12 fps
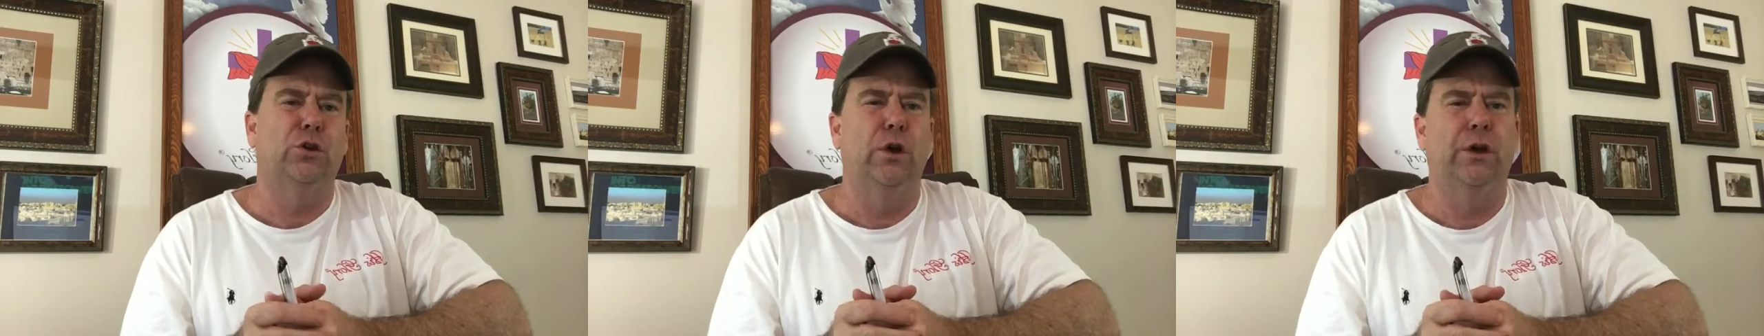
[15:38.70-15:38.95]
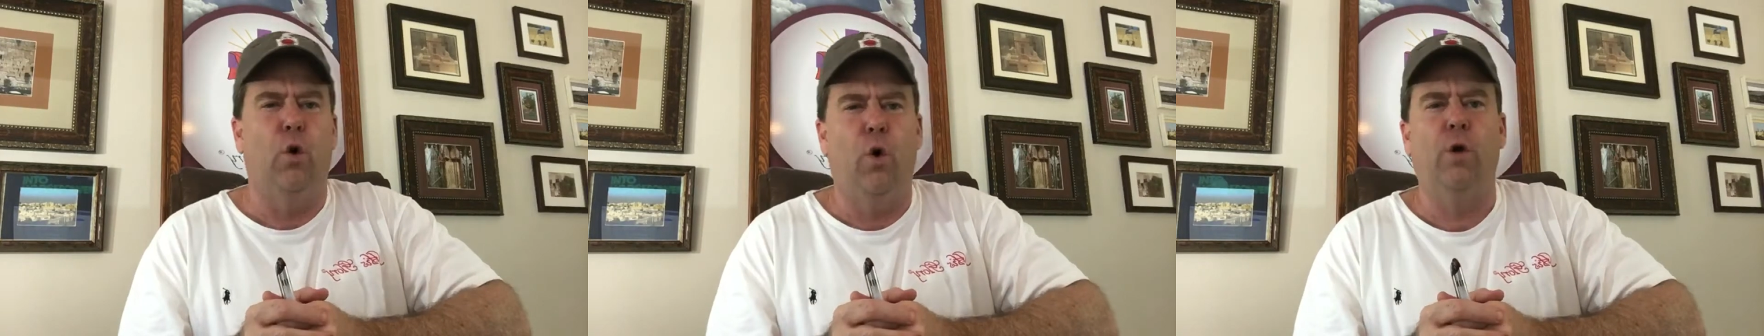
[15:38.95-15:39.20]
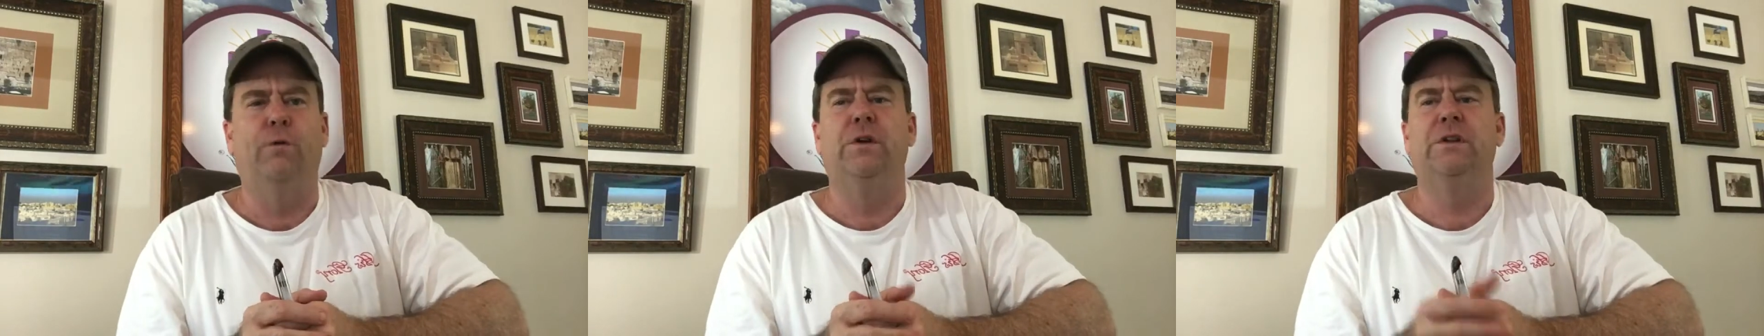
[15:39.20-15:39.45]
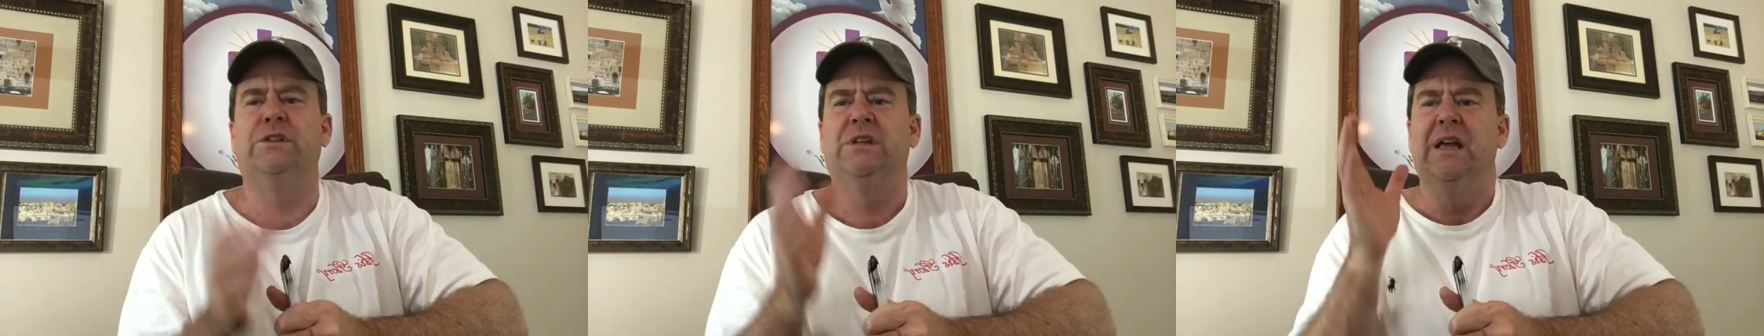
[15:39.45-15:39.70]
and
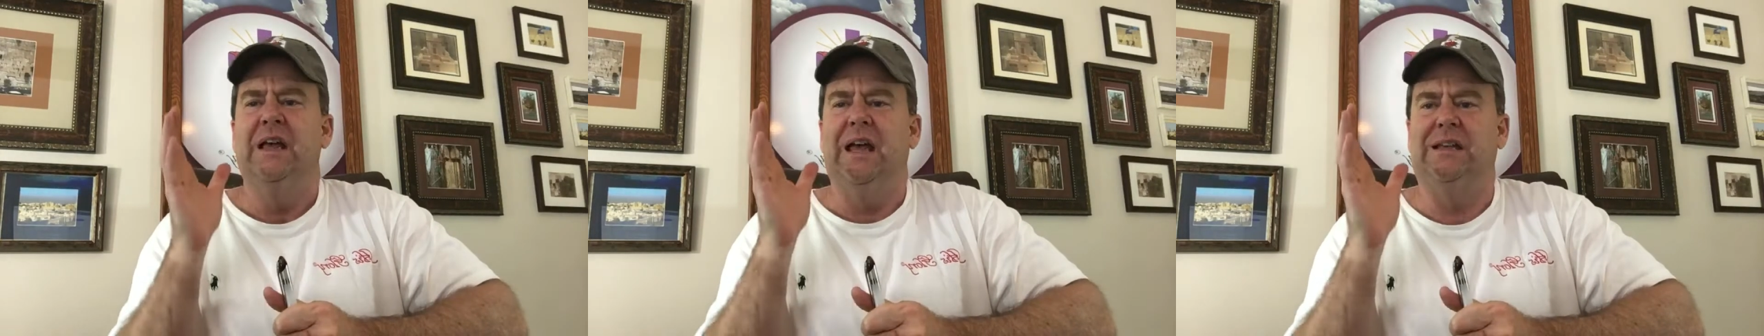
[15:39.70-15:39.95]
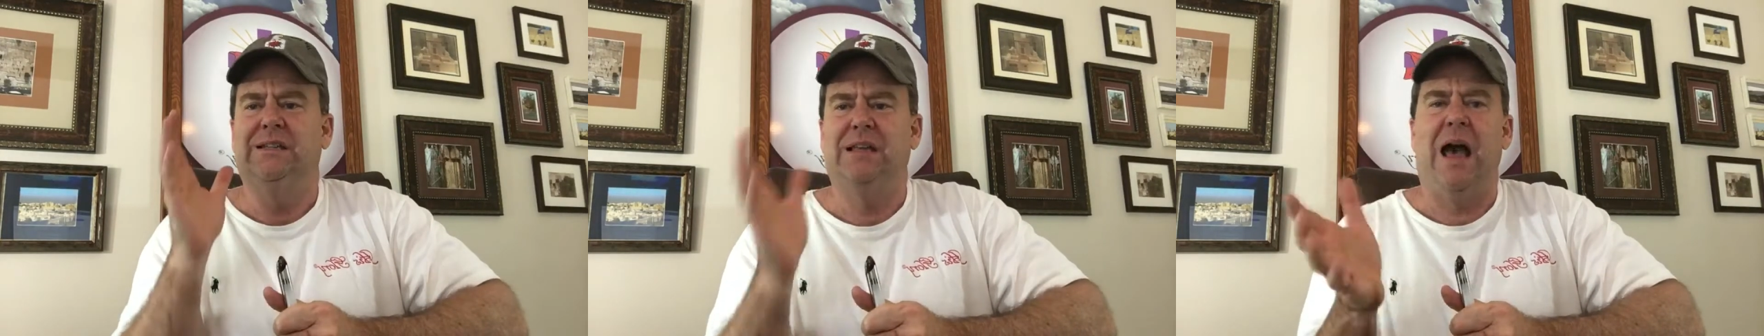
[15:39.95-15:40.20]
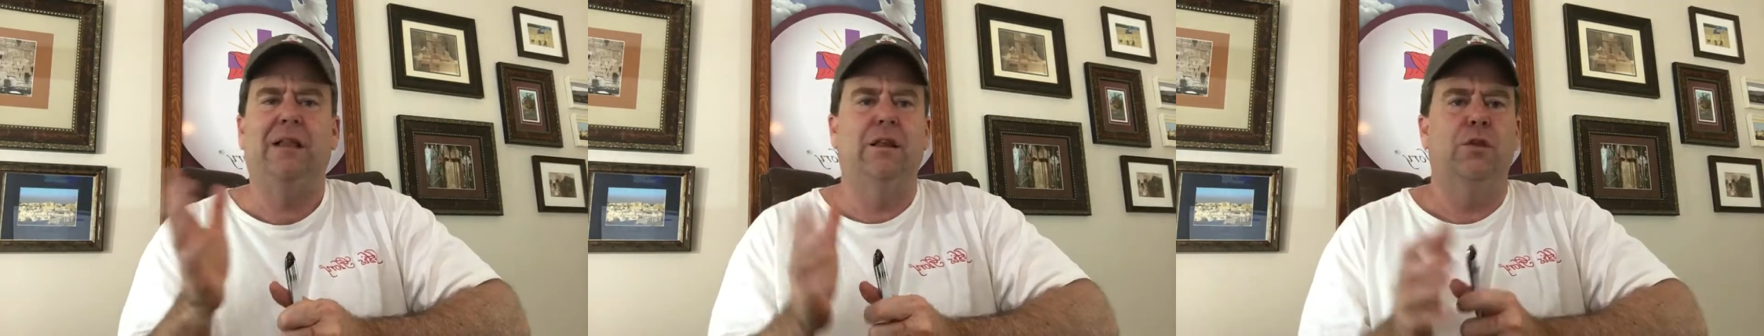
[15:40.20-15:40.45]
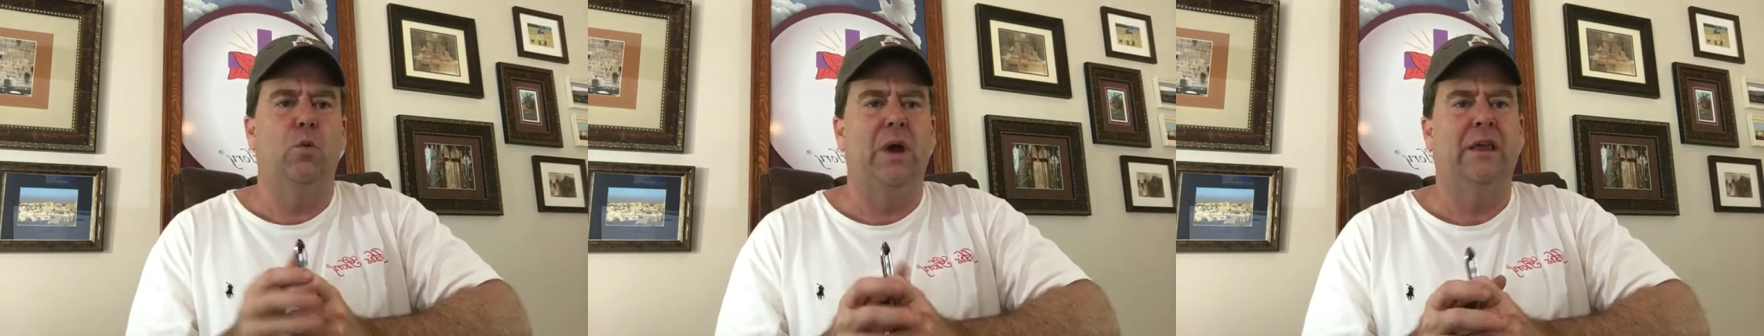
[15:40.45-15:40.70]
orphans exactly
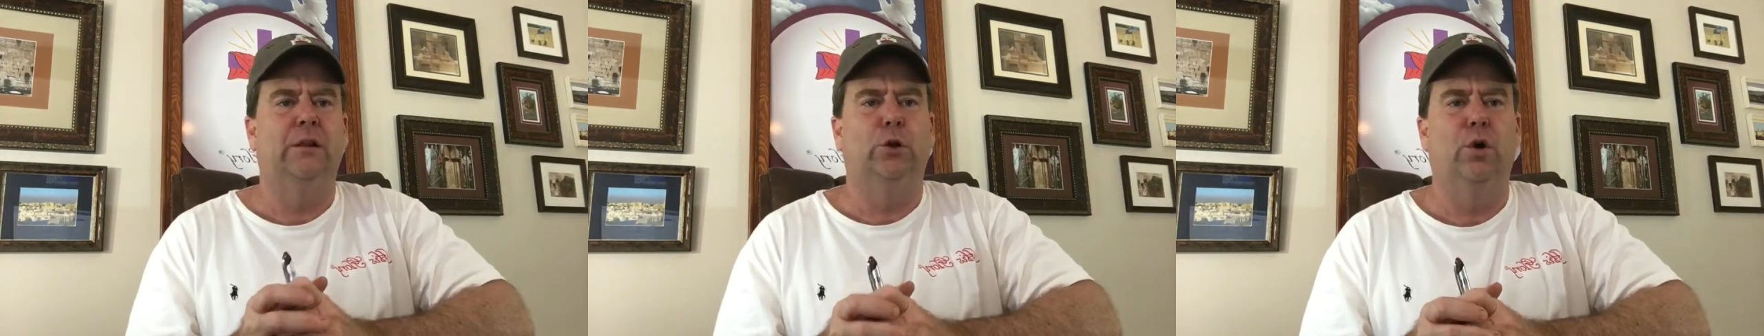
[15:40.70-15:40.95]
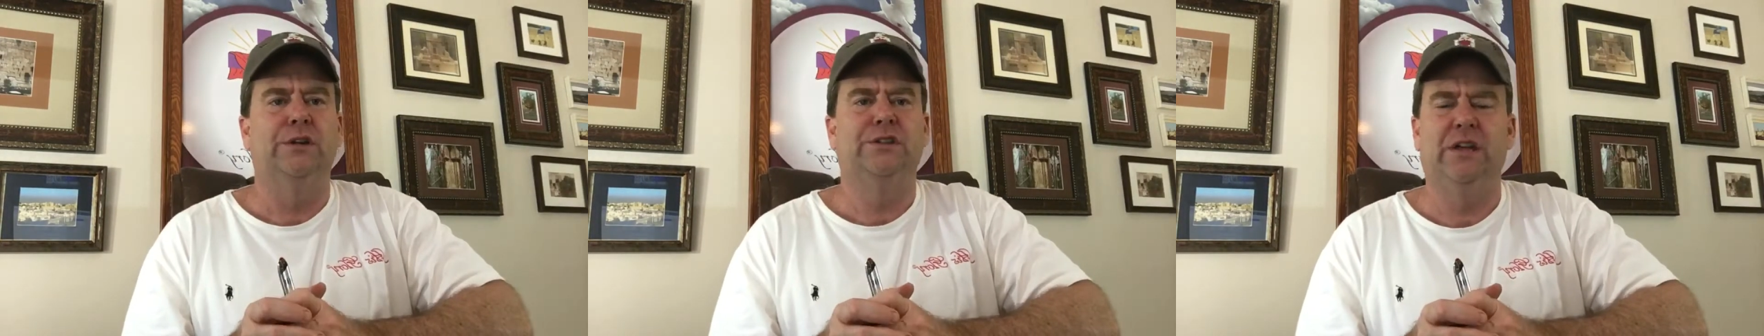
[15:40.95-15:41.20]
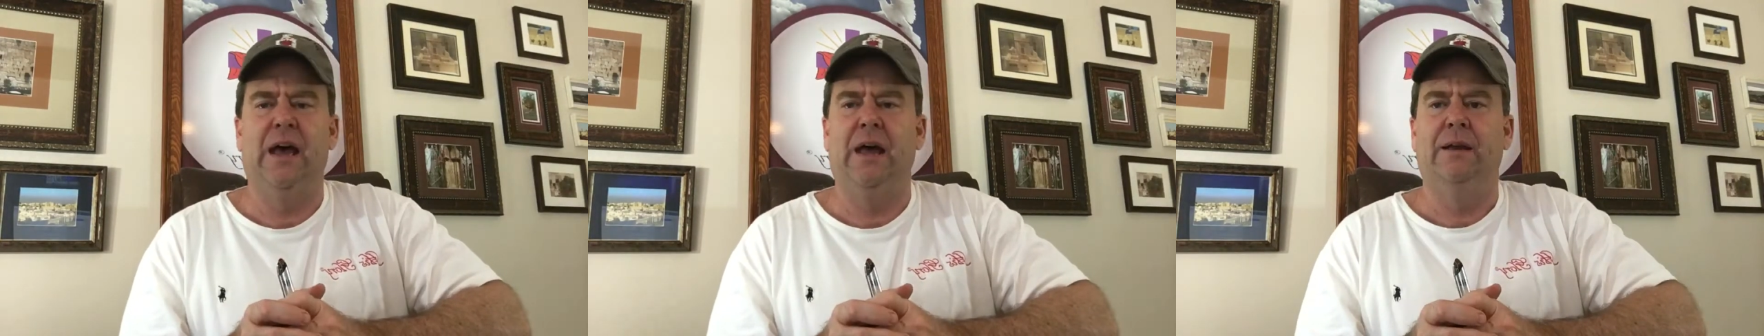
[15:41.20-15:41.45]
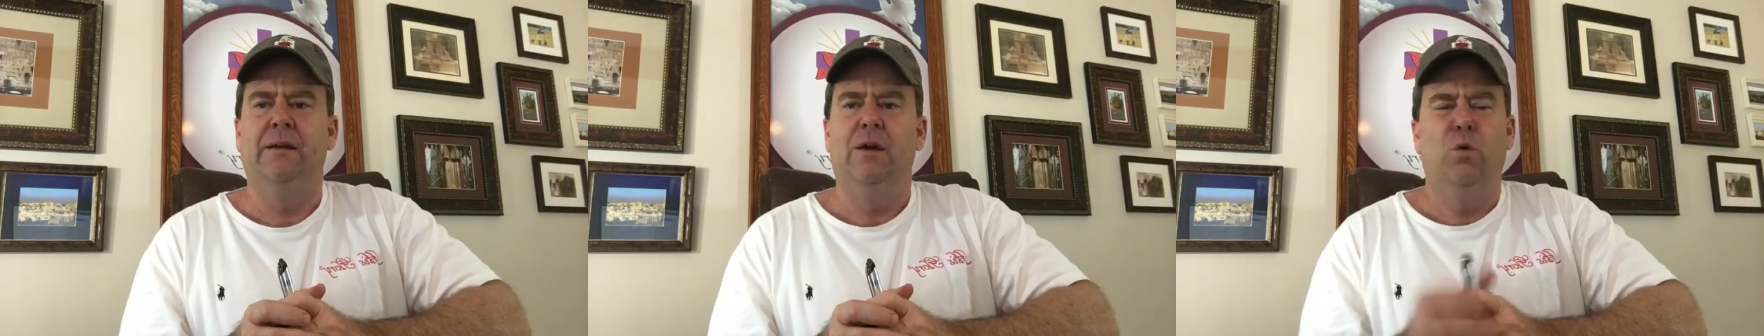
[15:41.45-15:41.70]
the way the Lord said.